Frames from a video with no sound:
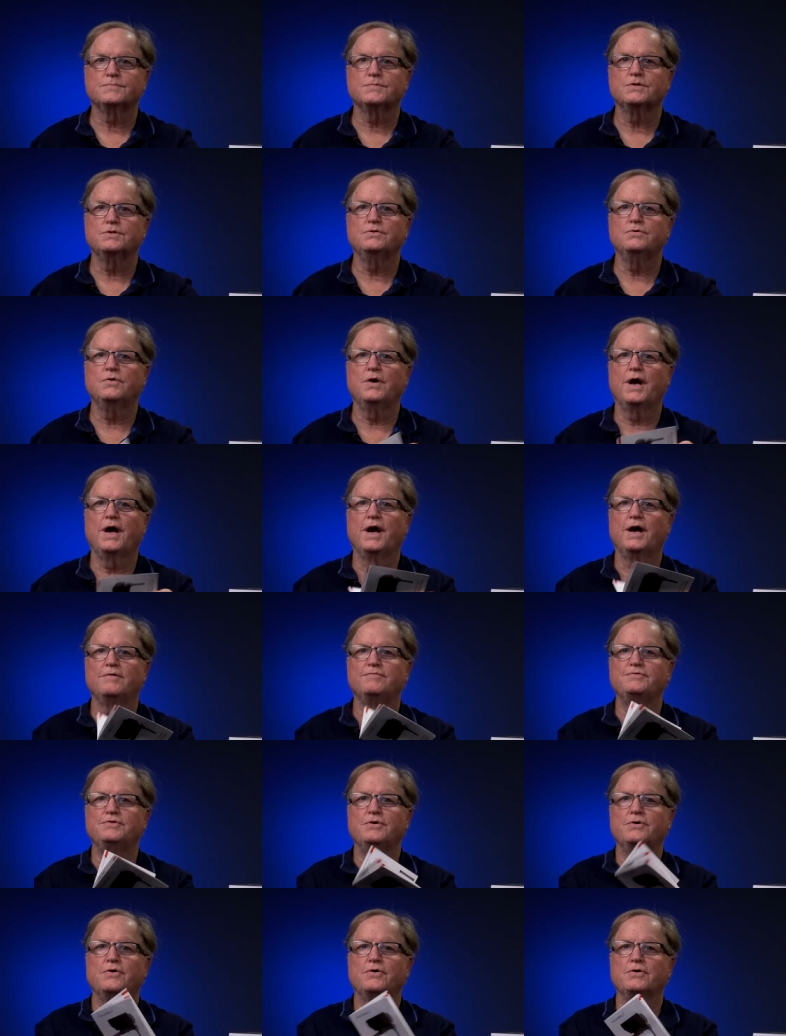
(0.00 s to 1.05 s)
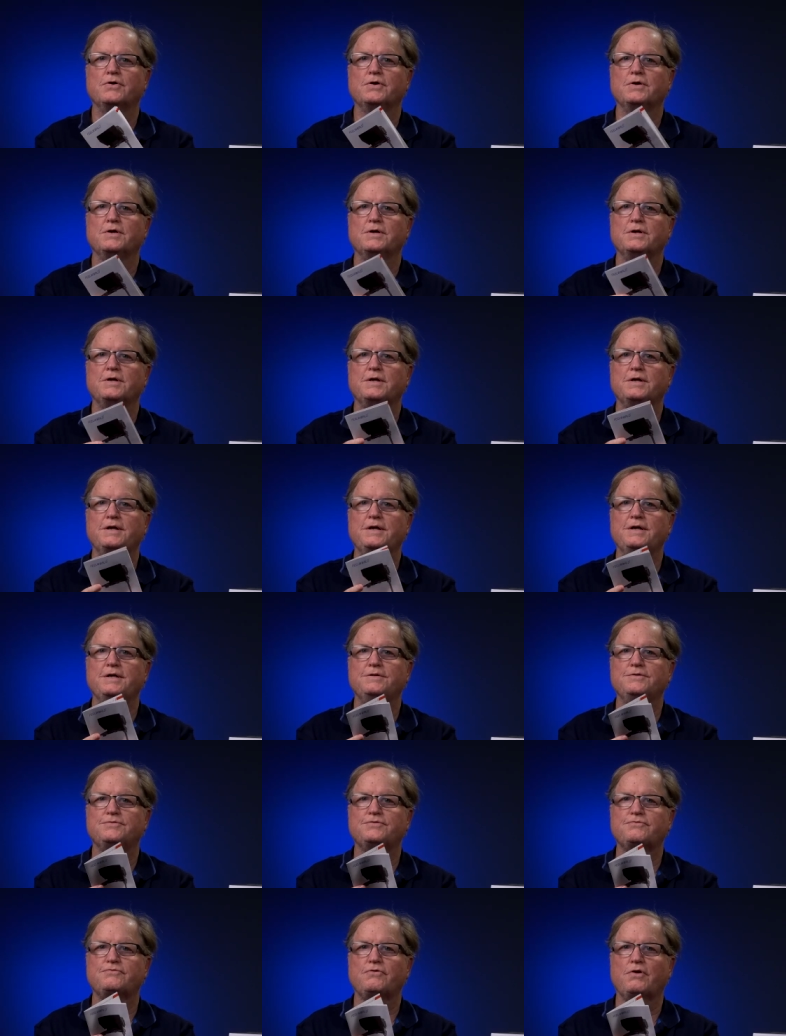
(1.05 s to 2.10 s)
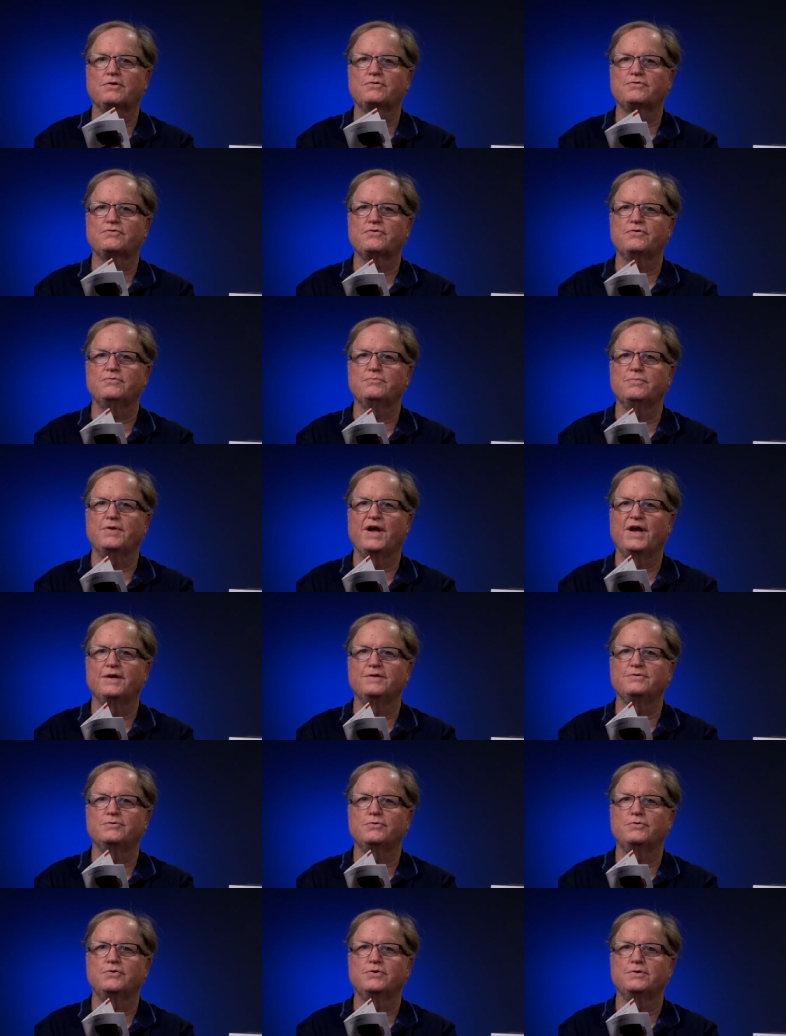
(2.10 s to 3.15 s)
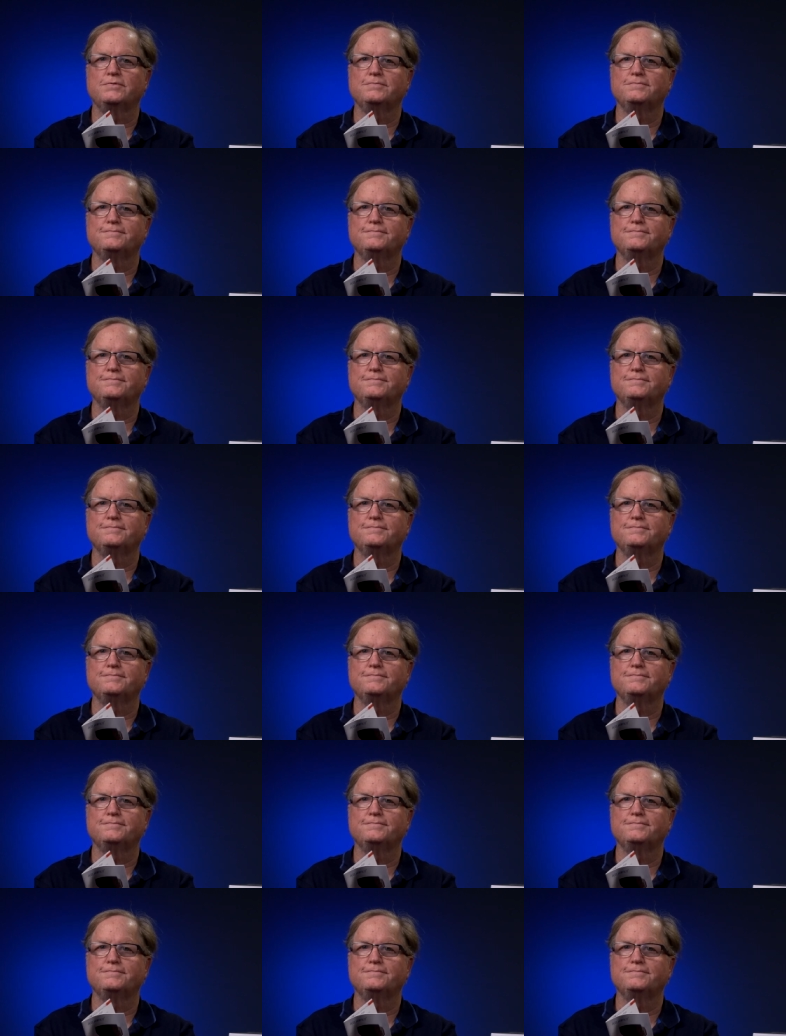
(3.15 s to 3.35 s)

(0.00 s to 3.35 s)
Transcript: You have your instruction manual